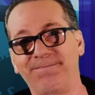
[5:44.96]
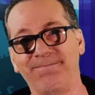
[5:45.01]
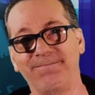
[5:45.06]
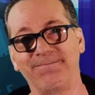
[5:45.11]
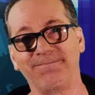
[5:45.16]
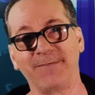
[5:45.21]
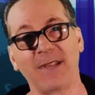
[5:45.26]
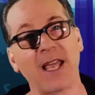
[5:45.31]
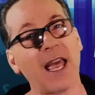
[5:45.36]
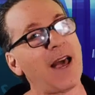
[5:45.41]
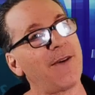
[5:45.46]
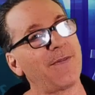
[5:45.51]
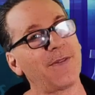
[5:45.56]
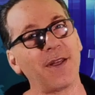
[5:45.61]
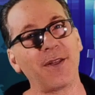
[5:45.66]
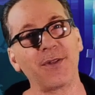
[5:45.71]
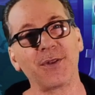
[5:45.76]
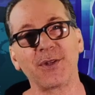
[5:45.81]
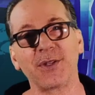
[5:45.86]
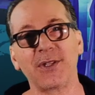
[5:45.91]
You have
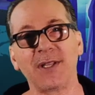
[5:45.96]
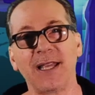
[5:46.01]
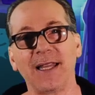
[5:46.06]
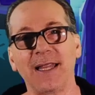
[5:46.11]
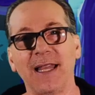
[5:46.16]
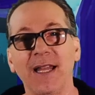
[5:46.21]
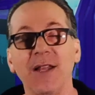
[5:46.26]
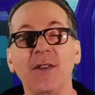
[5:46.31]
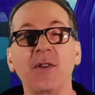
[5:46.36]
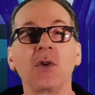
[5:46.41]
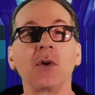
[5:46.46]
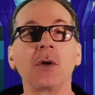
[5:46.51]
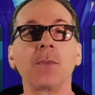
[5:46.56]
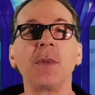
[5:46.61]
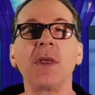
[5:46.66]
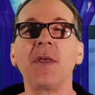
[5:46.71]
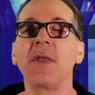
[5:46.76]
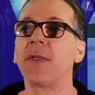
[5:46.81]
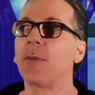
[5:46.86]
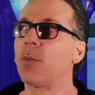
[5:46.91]
to understand that. It took
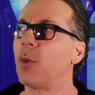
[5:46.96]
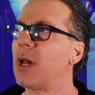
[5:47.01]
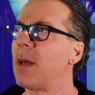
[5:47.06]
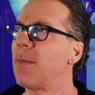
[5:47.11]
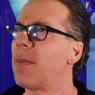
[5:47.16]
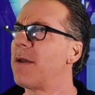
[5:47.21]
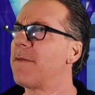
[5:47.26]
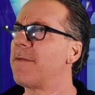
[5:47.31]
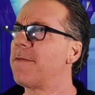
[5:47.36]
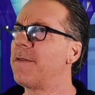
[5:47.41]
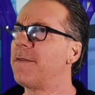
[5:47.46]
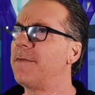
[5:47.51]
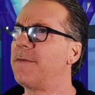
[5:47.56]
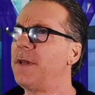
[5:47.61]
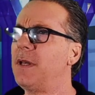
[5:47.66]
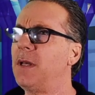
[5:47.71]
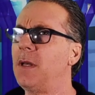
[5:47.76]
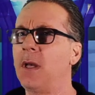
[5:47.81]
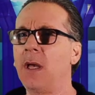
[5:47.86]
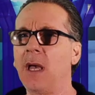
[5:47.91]
me, what am I,
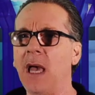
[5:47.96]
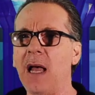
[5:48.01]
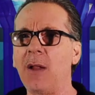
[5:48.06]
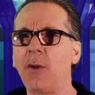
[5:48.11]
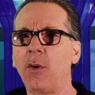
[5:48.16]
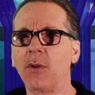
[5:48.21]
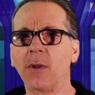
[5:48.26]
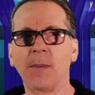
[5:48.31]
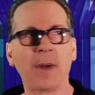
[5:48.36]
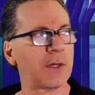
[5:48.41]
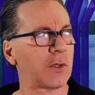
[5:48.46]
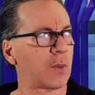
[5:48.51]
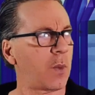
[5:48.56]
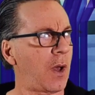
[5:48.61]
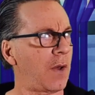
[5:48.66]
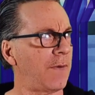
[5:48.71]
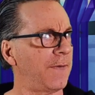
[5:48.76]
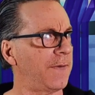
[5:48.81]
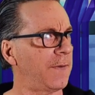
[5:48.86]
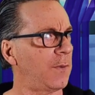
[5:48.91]
50? How old am I,
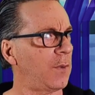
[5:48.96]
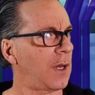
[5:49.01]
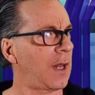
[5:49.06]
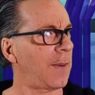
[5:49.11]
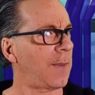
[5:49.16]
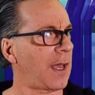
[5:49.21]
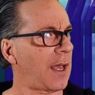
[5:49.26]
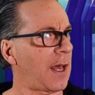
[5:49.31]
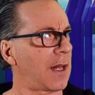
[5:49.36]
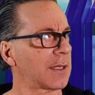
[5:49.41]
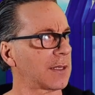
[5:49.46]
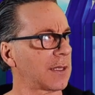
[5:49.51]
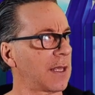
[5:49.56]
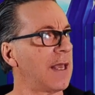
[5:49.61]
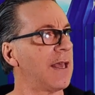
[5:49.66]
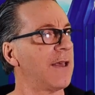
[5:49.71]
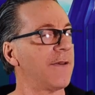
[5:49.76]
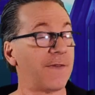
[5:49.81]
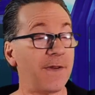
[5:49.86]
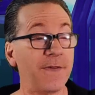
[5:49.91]
12? What am I, honestly?
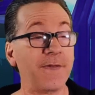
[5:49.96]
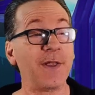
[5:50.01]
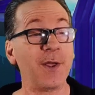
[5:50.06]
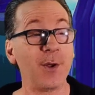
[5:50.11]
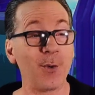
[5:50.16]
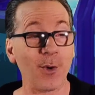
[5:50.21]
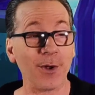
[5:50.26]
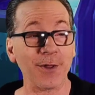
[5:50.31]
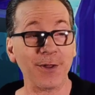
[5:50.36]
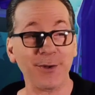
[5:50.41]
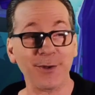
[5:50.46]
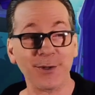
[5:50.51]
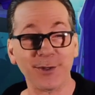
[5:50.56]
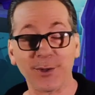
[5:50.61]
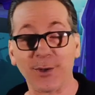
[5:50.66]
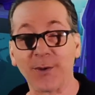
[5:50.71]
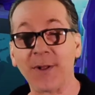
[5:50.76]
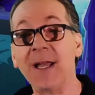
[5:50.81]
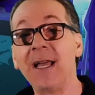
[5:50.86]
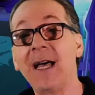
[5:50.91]
51 years
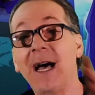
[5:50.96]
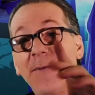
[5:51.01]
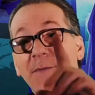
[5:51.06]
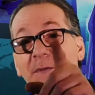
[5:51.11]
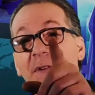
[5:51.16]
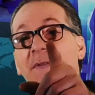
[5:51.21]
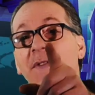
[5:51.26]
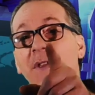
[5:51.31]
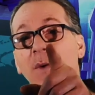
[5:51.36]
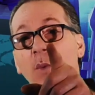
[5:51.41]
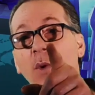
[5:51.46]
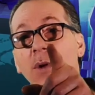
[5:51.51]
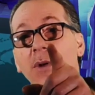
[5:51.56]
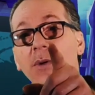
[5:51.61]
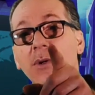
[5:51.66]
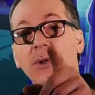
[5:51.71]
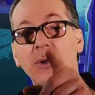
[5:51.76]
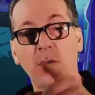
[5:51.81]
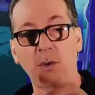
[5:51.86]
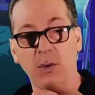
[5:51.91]
old. I'm 51
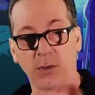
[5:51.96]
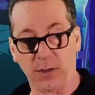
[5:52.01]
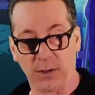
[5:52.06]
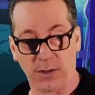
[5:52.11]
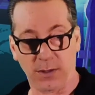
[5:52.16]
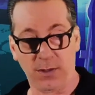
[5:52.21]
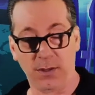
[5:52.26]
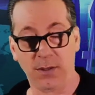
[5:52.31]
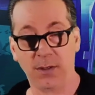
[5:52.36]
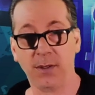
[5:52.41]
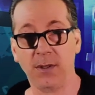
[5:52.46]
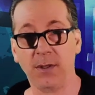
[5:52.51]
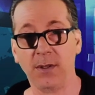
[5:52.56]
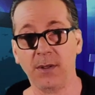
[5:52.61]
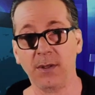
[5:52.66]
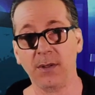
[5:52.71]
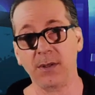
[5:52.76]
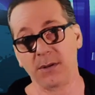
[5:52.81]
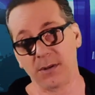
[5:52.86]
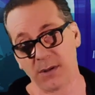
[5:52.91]
years old,
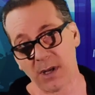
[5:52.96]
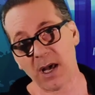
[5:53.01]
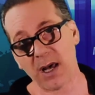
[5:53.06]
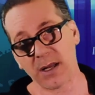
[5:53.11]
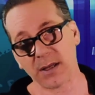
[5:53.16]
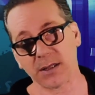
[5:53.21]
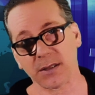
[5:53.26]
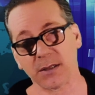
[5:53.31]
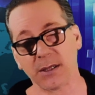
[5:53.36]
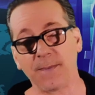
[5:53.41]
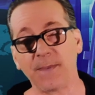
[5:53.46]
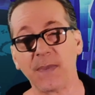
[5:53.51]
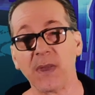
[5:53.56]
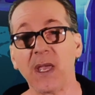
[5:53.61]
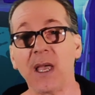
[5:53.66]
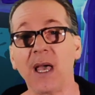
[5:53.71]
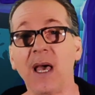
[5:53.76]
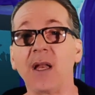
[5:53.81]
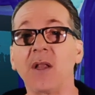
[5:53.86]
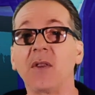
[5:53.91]
honestly.
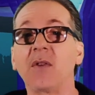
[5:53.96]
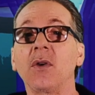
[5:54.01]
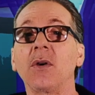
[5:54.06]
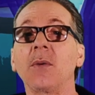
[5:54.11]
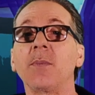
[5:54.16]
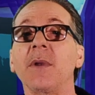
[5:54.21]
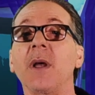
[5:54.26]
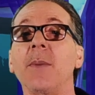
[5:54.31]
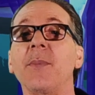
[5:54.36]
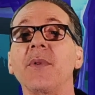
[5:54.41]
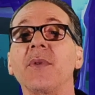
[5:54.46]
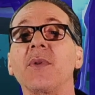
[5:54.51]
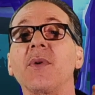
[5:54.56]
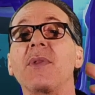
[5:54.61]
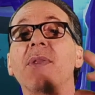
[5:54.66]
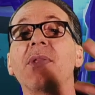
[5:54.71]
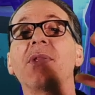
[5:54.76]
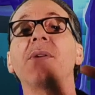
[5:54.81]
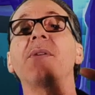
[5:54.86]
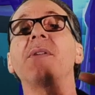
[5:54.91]
And it took me up
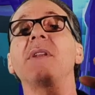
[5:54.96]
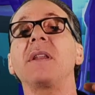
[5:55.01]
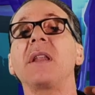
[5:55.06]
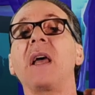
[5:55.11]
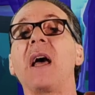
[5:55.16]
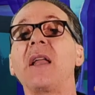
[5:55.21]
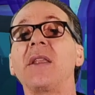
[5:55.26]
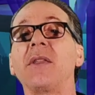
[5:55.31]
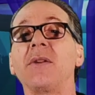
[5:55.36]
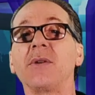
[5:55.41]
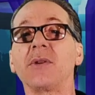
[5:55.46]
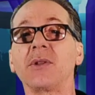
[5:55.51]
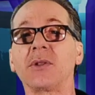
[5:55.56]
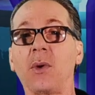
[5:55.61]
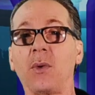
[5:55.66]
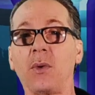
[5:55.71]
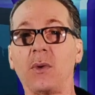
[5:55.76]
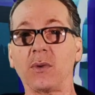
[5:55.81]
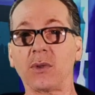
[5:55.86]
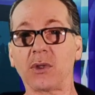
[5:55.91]
until 39 years
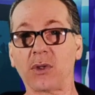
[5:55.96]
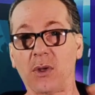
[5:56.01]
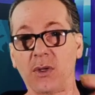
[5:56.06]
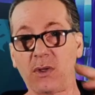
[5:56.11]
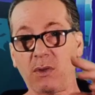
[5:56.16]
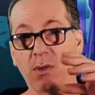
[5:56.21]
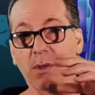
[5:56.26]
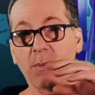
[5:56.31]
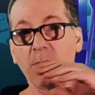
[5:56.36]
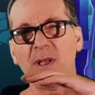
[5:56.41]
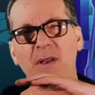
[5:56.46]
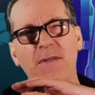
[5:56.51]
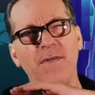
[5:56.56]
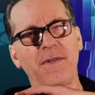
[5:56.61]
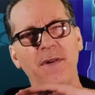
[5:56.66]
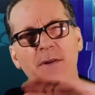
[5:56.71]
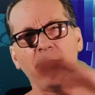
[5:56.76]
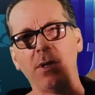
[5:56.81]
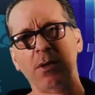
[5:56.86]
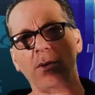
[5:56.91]
old. So it took me a
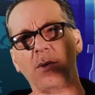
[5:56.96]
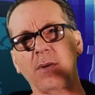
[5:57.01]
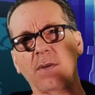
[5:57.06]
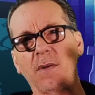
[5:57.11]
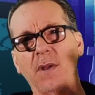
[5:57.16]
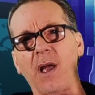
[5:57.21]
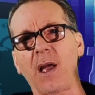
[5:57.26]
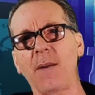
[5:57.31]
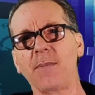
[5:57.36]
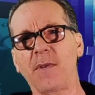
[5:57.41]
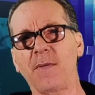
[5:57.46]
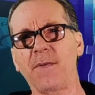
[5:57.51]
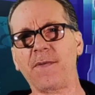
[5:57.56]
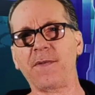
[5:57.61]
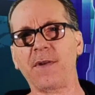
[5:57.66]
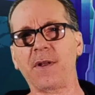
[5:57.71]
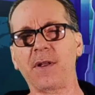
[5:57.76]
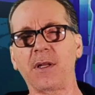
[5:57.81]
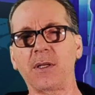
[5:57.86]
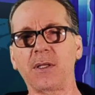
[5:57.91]
very long time to
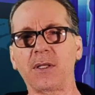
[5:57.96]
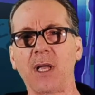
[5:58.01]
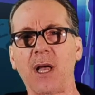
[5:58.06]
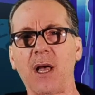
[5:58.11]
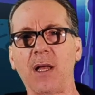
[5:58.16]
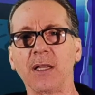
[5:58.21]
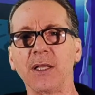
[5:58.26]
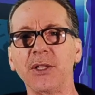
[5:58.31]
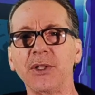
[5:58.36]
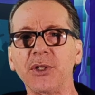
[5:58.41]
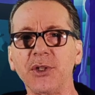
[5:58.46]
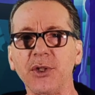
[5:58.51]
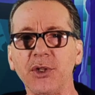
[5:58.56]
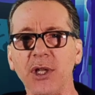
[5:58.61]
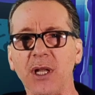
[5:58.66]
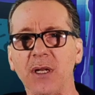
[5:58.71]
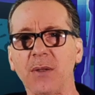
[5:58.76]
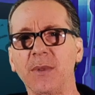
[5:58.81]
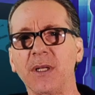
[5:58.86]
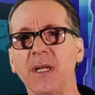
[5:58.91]
figure this out. Listen,
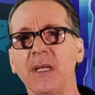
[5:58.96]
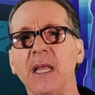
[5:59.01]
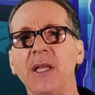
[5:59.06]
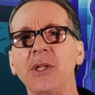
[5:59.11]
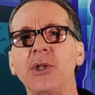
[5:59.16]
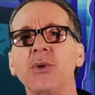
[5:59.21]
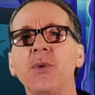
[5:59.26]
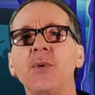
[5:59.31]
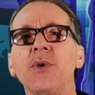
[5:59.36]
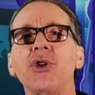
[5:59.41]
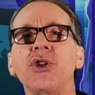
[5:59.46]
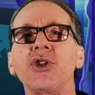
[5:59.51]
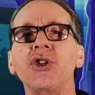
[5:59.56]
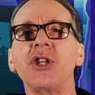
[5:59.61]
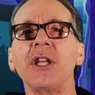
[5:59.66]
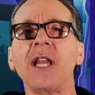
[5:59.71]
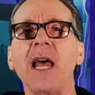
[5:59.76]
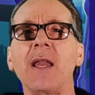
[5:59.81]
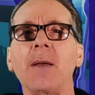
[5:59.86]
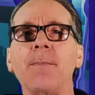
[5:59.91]
gentlemen, unless you
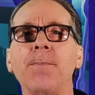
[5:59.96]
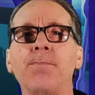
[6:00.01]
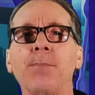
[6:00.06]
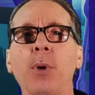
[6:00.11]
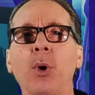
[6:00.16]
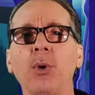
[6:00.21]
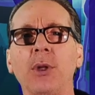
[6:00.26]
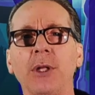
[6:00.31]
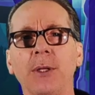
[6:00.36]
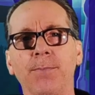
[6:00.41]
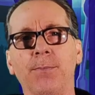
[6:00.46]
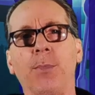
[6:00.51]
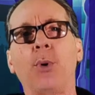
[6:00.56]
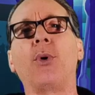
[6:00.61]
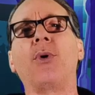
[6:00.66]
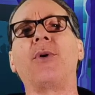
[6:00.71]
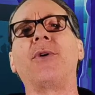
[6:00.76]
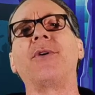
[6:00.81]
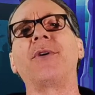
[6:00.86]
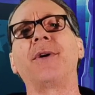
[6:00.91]
shit out a bowling
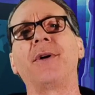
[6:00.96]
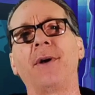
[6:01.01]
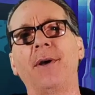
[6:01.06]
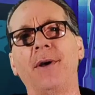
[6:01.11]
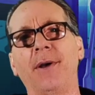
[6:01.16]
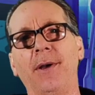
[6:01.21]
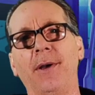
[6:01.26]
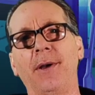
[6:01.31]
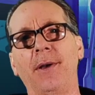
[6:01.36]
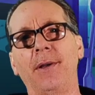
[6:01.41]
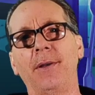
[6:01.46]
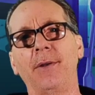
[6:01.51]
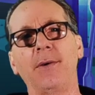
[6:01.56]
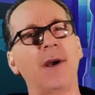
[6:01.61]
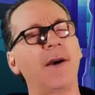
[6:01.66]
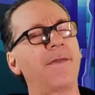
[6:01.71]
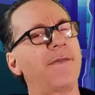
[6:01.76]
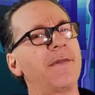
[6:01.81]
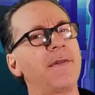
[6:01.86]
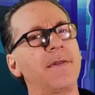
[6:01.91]
ball, you
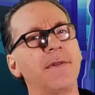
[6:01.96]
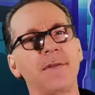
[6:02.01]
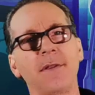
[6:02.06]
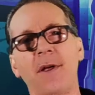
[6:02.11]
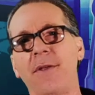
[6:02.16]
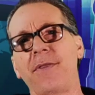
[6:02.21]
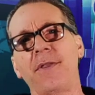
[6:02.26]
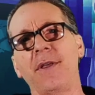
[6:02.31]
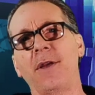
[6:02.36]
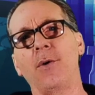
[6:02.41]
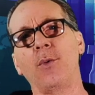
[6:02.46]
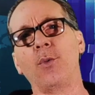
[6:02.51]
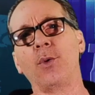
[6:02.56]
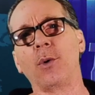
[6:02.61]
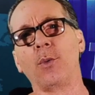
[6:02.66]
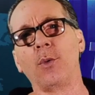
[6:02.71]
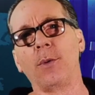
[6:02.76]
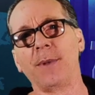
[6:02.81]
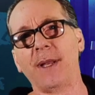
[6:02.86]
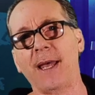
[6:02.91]
have nothing of
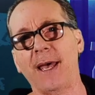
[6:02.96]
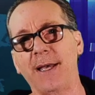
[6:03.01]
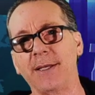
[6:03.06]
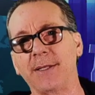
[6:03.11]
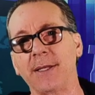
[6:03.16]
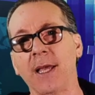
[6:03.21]
what a woman has.